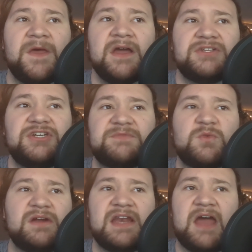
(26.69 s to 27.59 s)
Ships
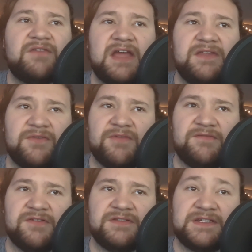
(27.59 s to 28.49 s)
would navigate the
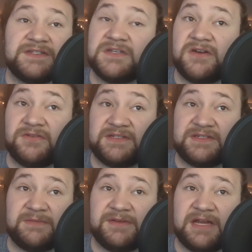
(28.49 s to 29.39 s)
river that is known
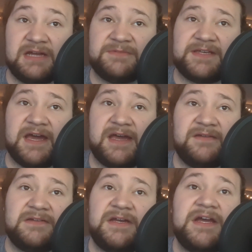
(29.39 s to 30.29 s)
as the Penobscot,
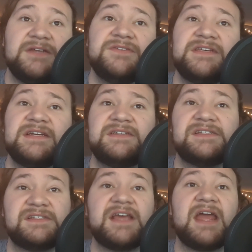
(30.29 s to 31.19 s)
using it to
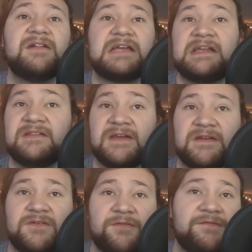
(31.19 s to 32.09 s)
sail
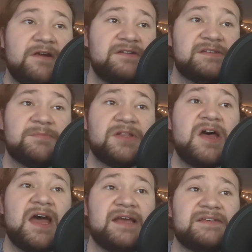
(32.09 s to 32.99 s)
inland or ferry
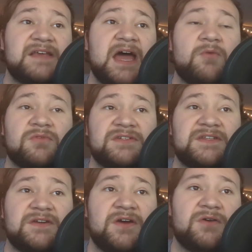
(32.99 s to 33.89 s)
supplies outward to
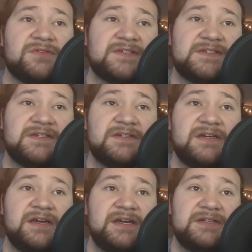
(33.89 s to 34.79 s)
the coast.
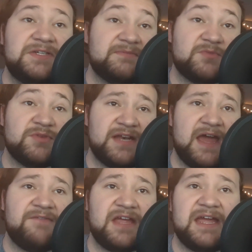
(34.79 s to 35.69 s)
Ships would
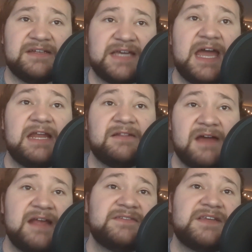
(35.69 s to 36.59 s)
navigate tight
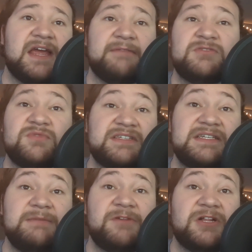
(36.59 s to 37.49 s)
landscapes with
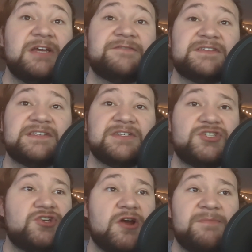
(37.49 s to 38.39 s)
steep cliffs and
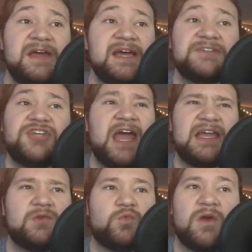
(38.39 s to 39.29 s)
sharp,
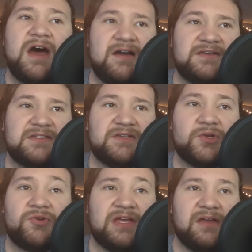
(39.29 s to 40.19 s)
jagged rocks
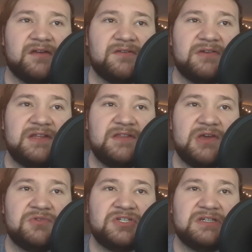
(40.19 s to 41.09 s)
lurking underneath the
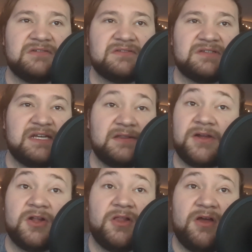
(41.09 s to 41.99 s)
oceans like the
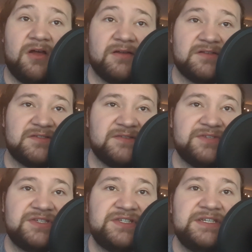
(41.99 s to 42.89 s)
claws of
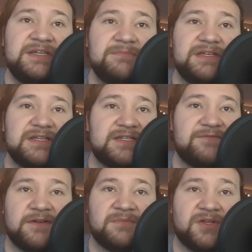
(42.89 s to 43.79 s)
a sea beast
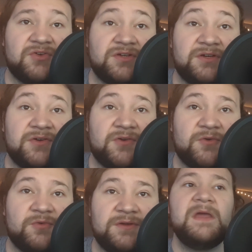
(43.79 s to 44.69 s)
from long
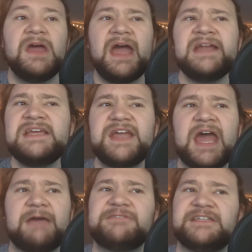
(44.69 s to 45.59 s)
ago. Any
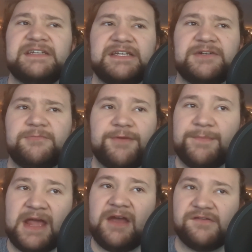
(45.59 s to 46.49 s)
captain
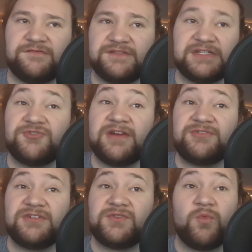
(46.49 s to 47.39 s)
ill-prepared for the
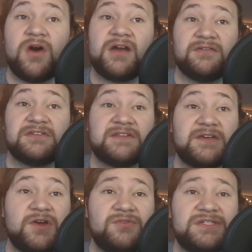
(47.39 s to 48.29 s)
treacherous waters
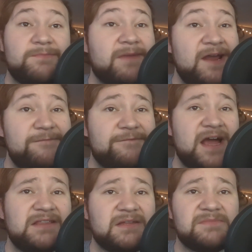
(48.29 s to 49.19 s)
the coast might
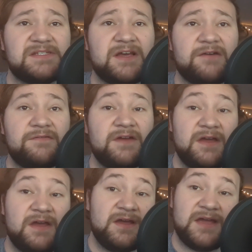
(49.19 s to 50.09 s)
find themselves
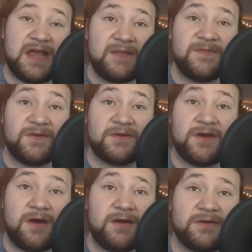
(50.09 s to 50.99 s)
and their
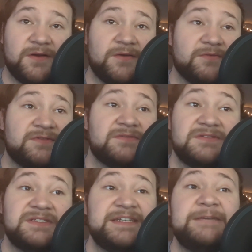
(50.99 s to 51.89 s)
cargo
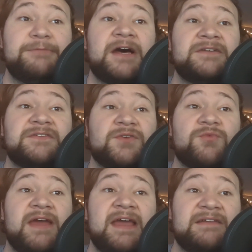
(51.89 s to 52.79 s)
deep under the
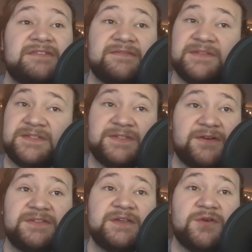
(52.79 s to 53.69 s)
waves of the
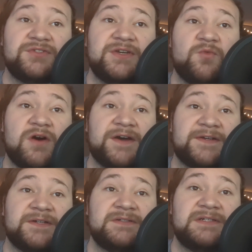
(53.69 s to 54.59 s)
salted ocean
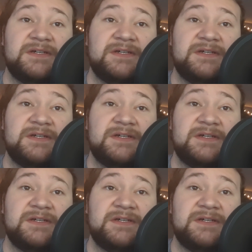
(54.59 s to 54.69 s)
water.